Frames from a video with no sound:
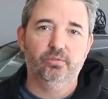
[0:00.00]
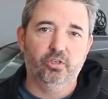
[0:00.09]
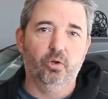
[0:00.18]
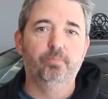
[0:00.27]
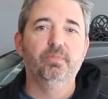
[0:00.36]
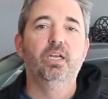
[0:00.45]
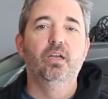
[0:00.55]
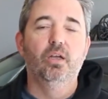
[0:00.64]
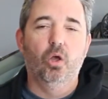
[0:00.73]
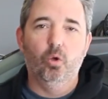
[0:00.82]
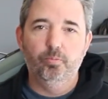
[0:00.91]
So
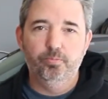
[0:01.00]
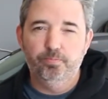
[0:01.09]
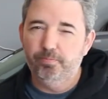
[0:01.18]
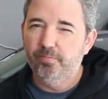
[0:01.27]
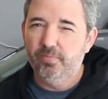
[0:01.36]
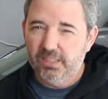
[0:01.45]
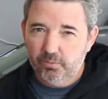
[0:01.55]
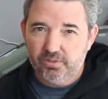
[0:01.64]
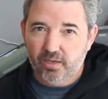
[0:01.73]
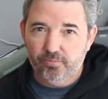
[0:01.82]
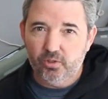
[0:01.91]
hope it
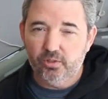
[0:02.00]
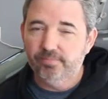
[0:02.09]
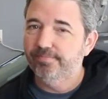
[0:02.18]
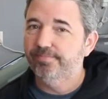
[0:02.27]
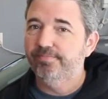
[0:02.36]
was helpful.